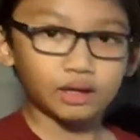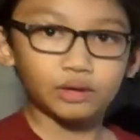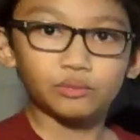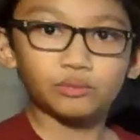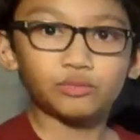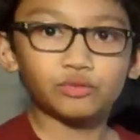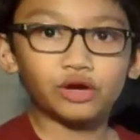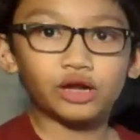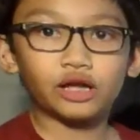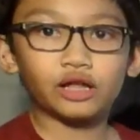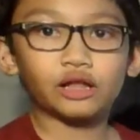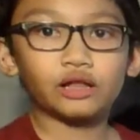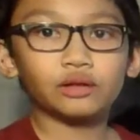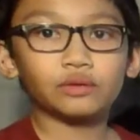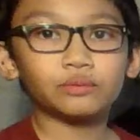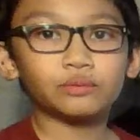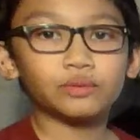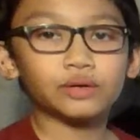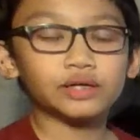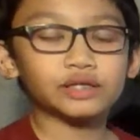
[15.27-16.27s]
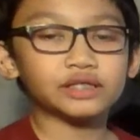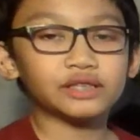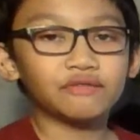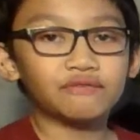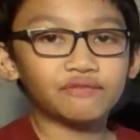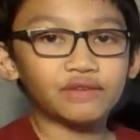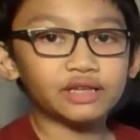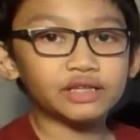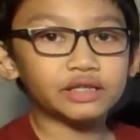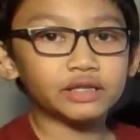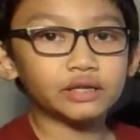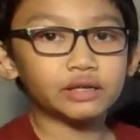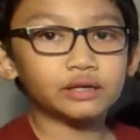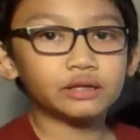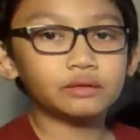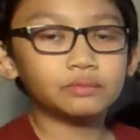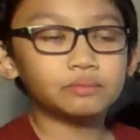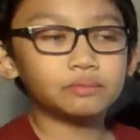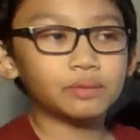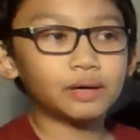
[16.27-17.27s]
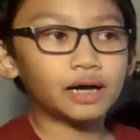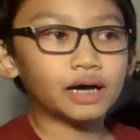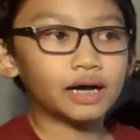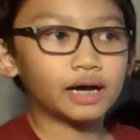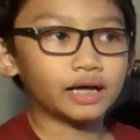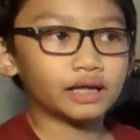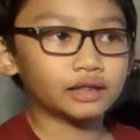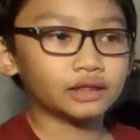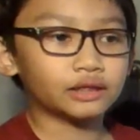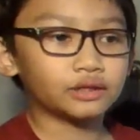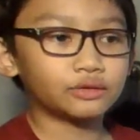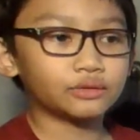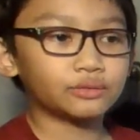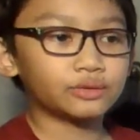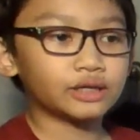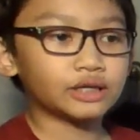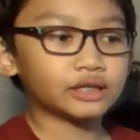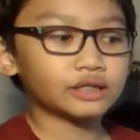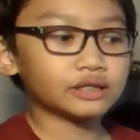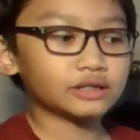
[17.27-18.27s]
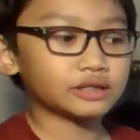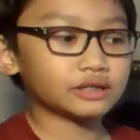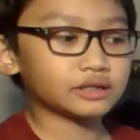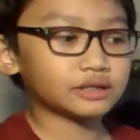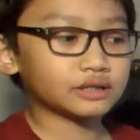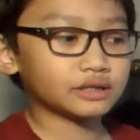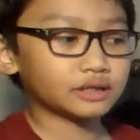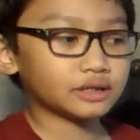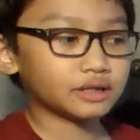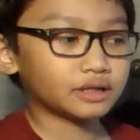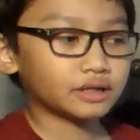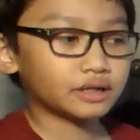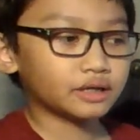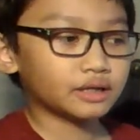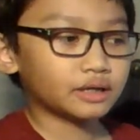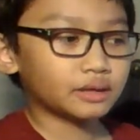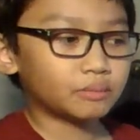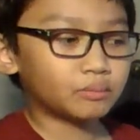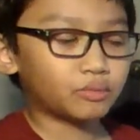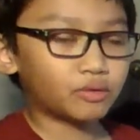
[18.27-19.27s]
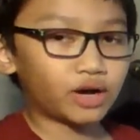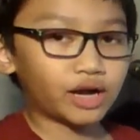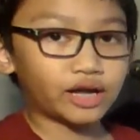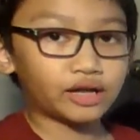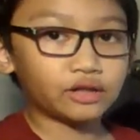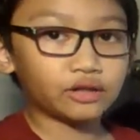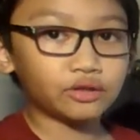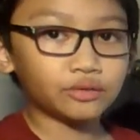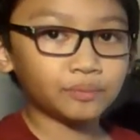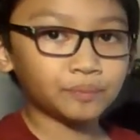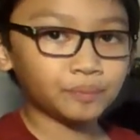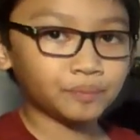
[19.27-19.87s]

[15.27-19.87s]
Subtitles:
Braille was invented by Louis Braille,